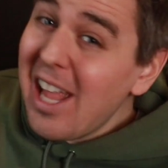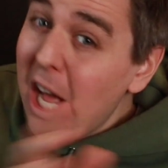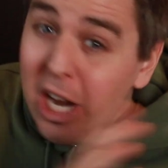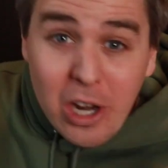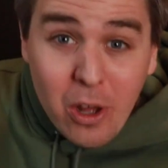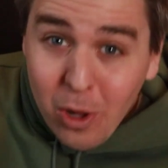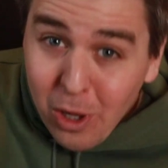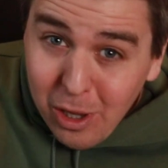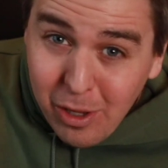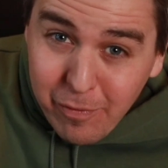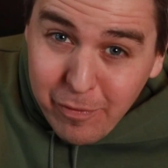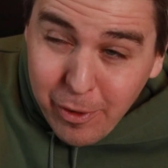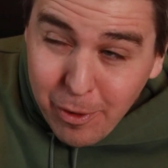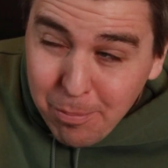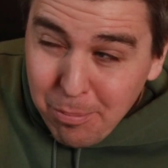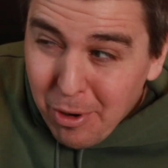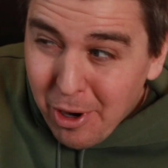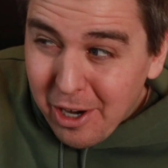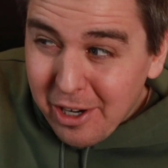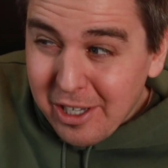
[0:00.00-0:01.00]
Not all of
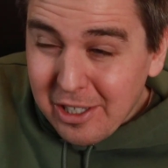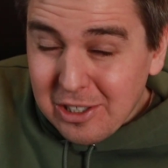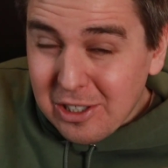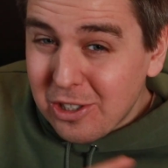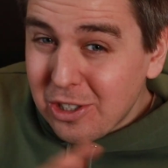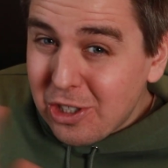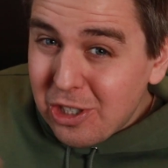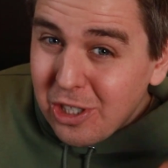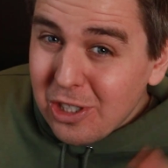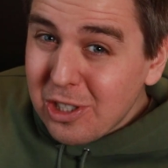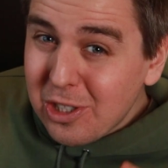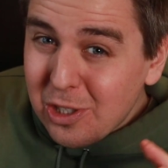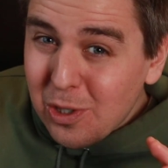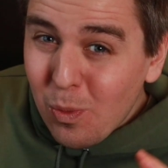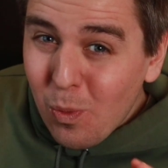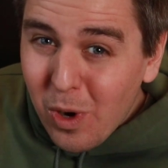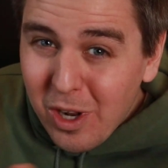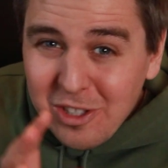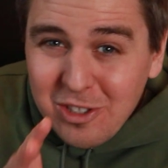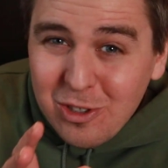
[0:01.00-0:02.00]
your products, just
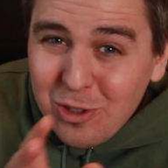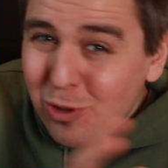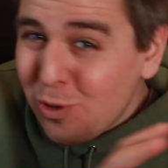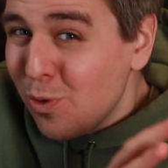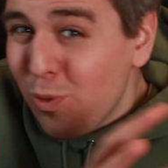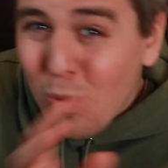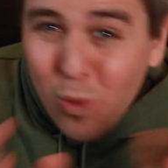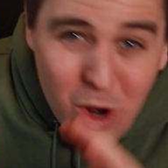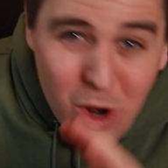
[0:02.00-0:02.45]
the ones you